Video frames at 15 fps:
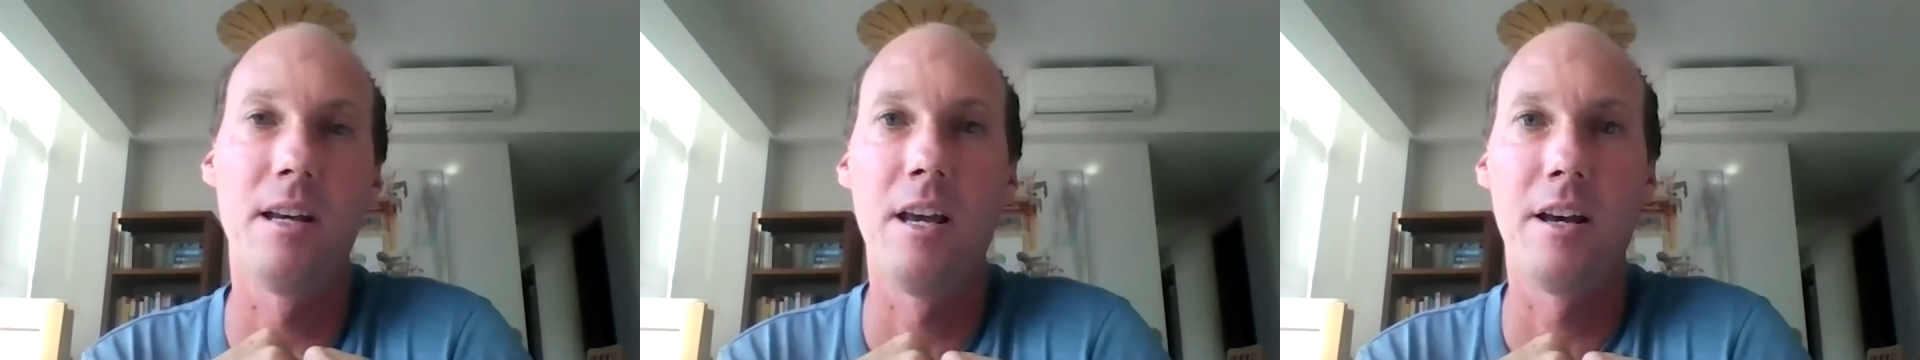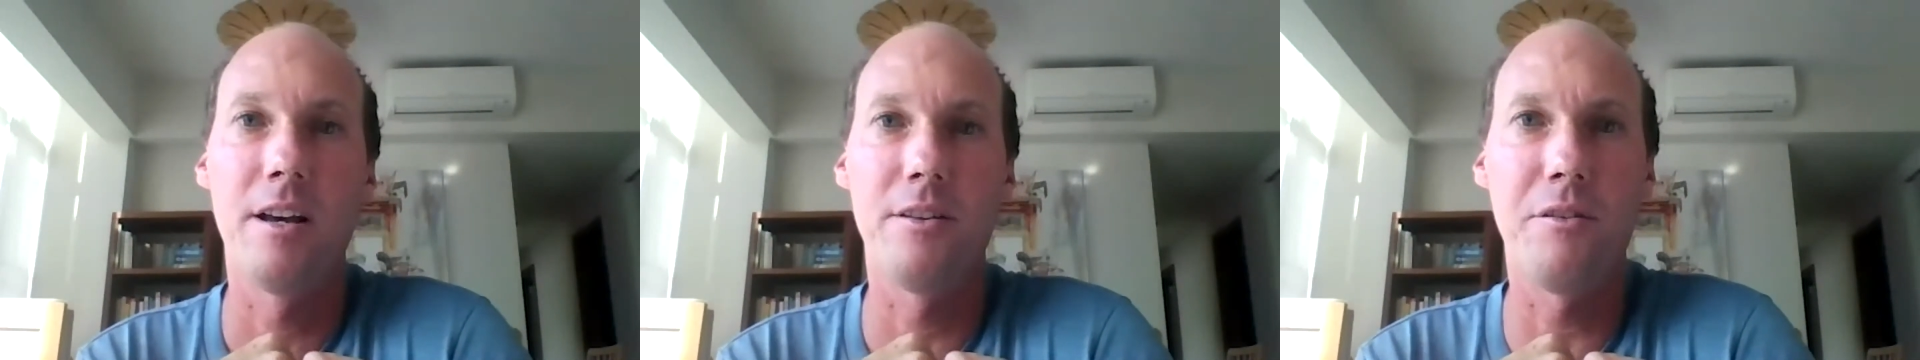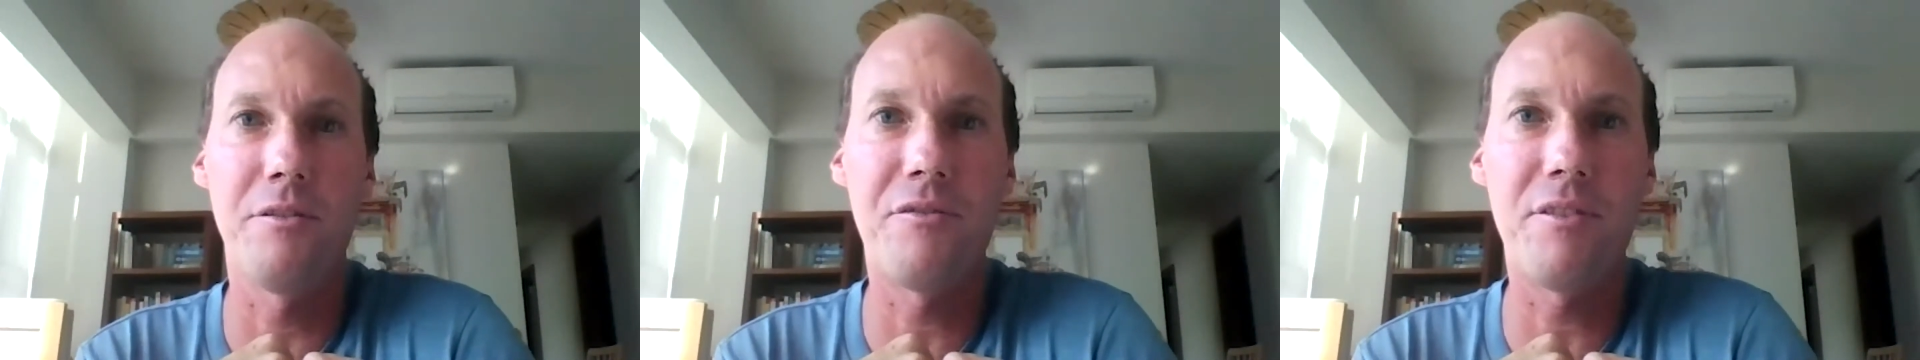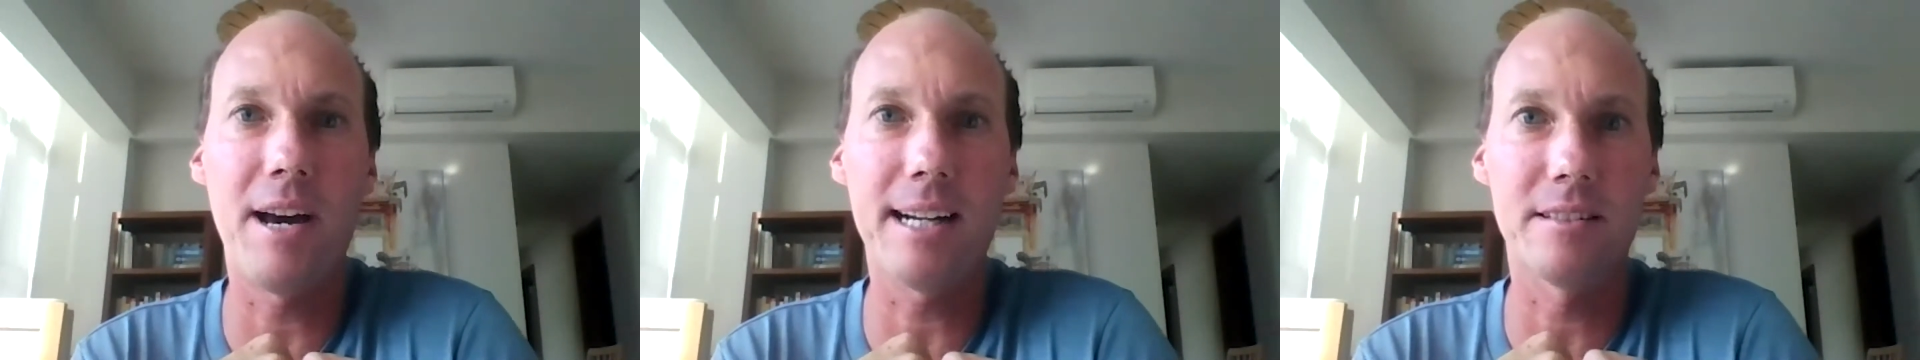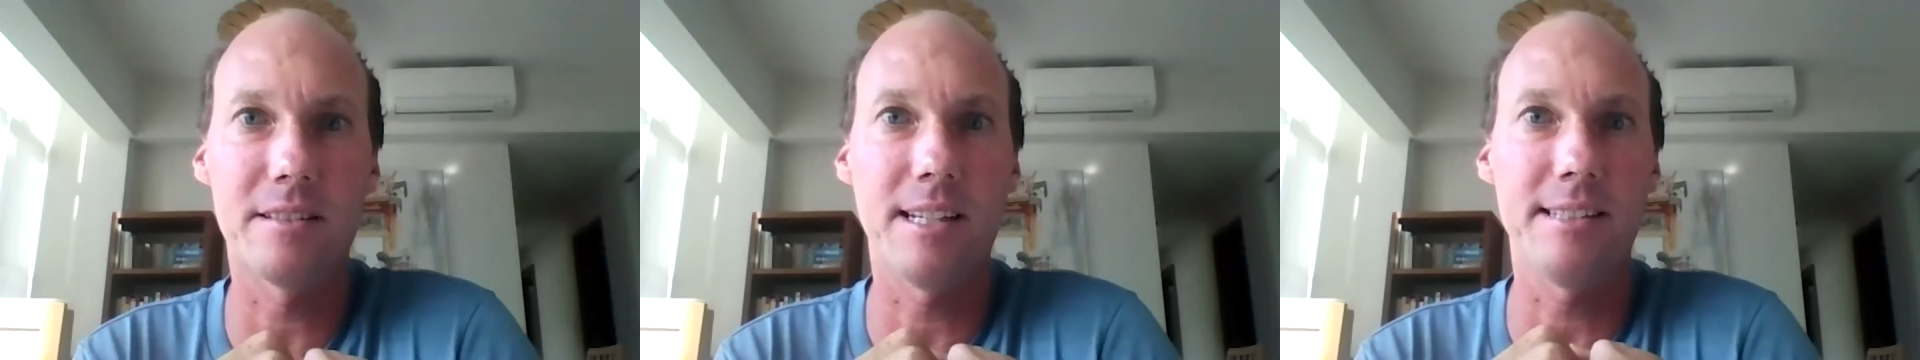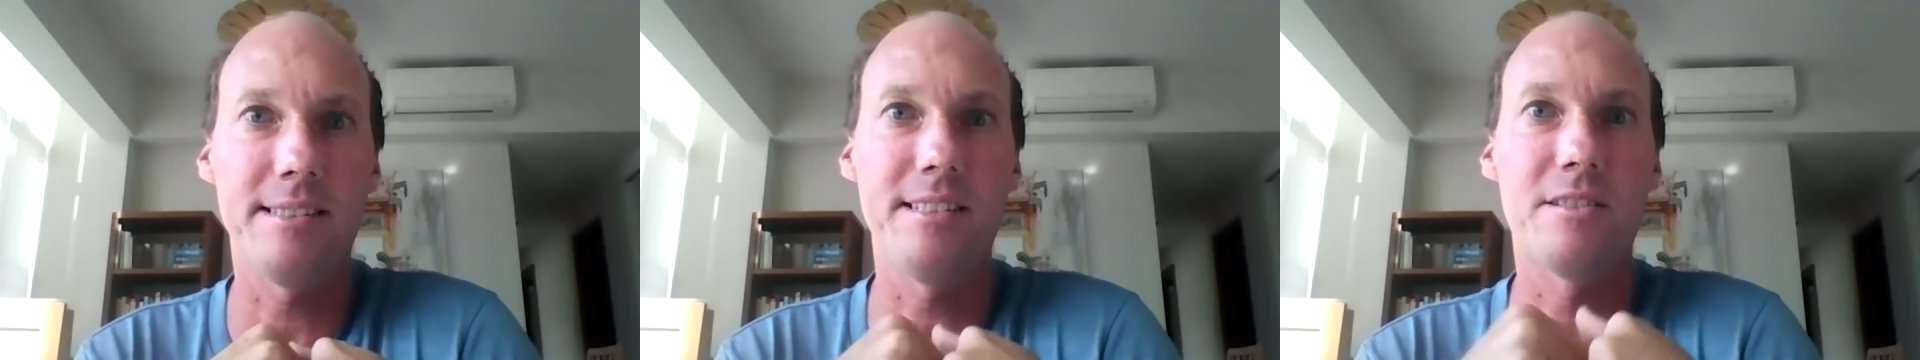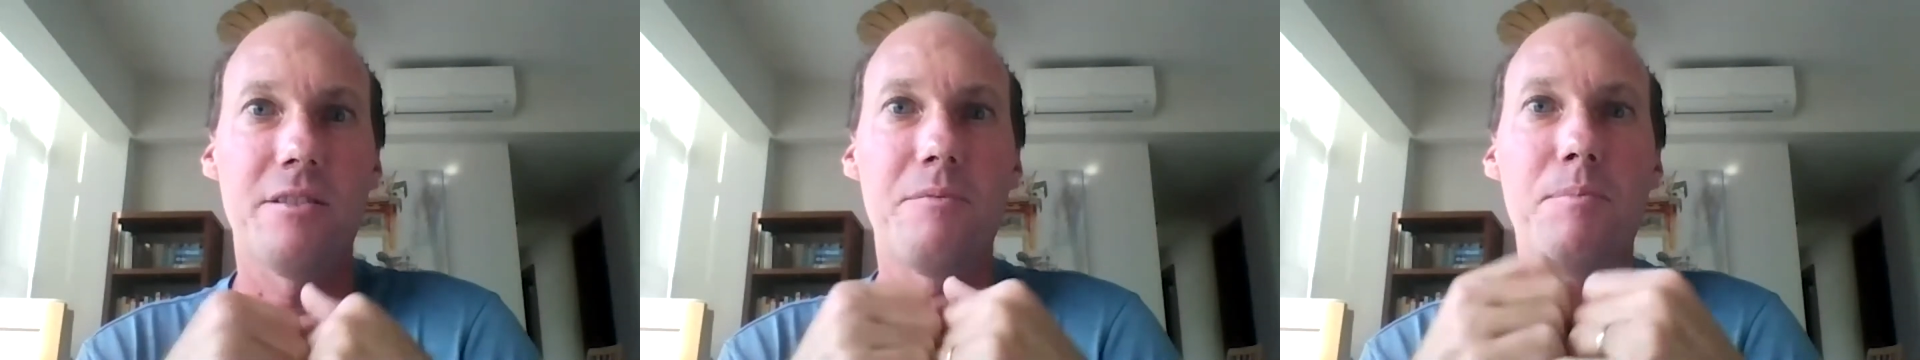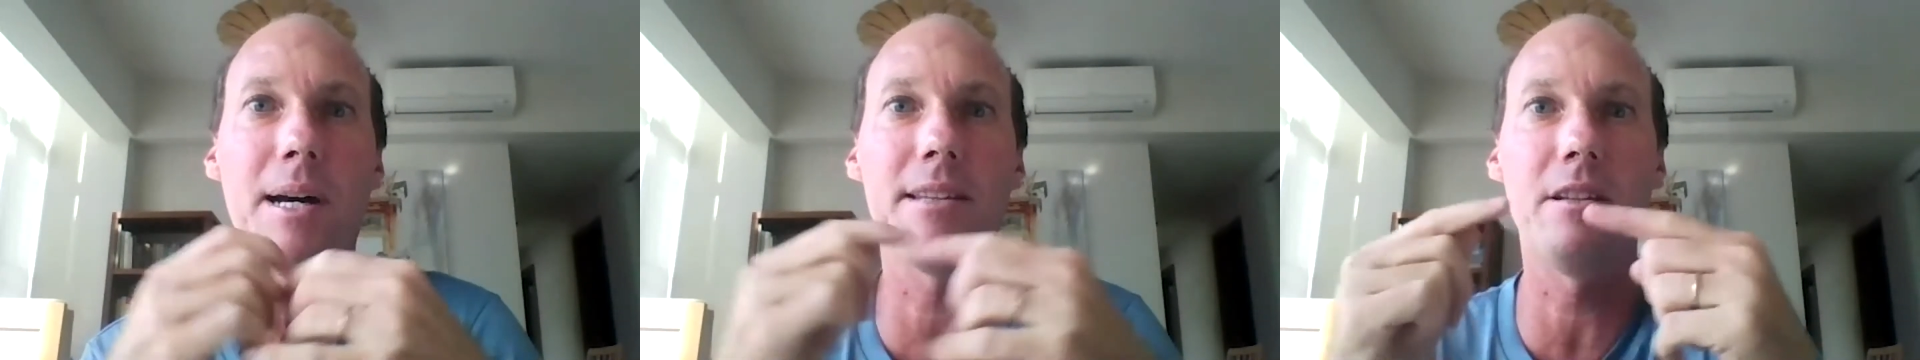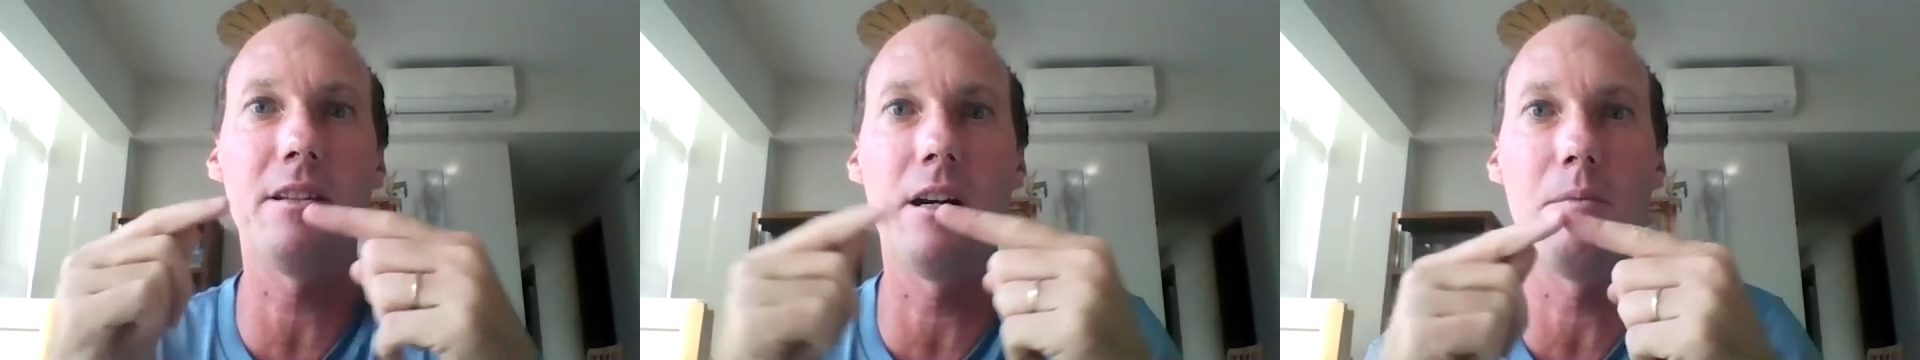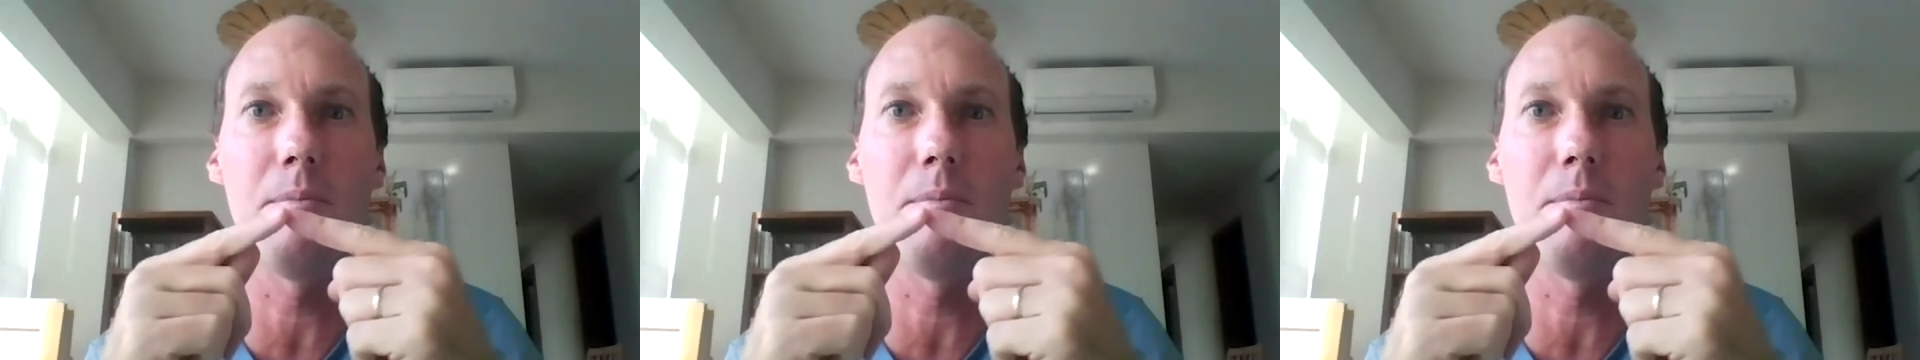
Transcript: The fact that it's a battle